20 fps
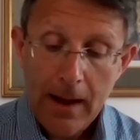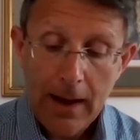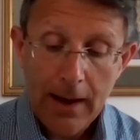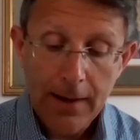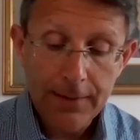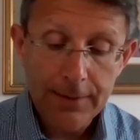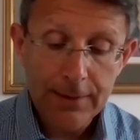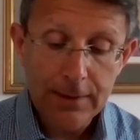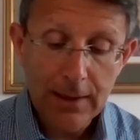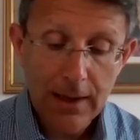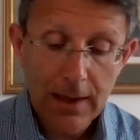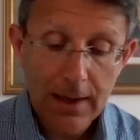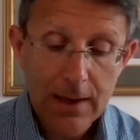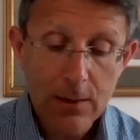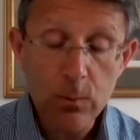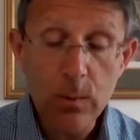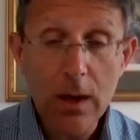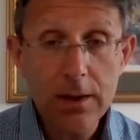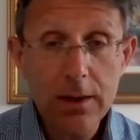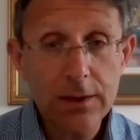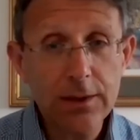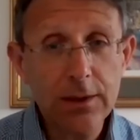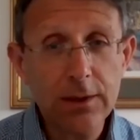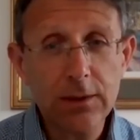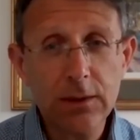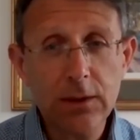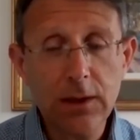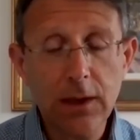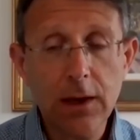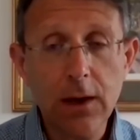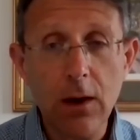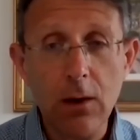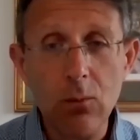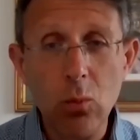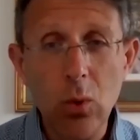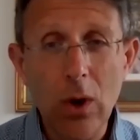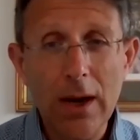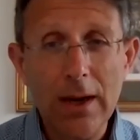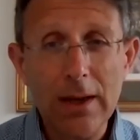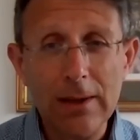And he really did stick
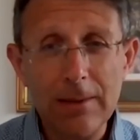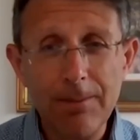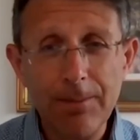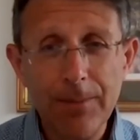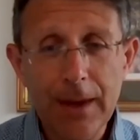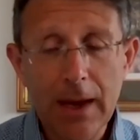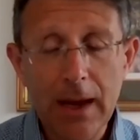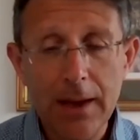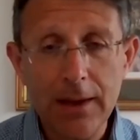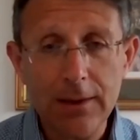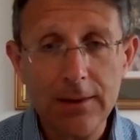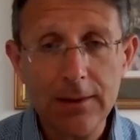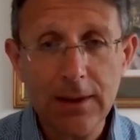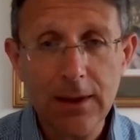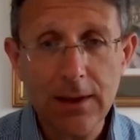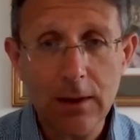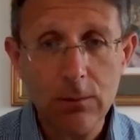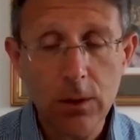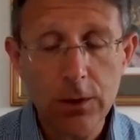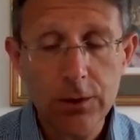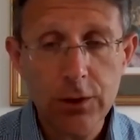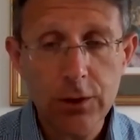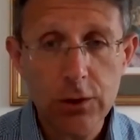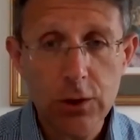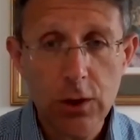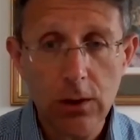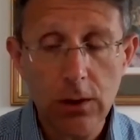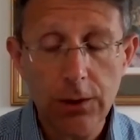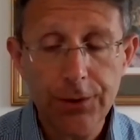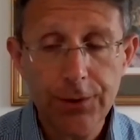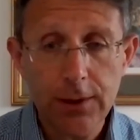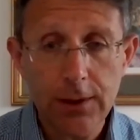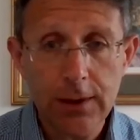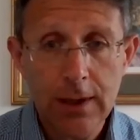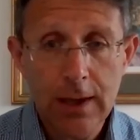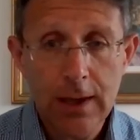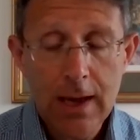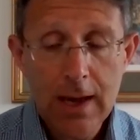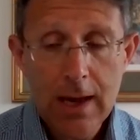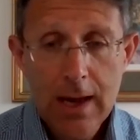on well. And I see that Roger
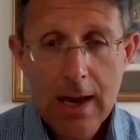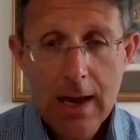Charlton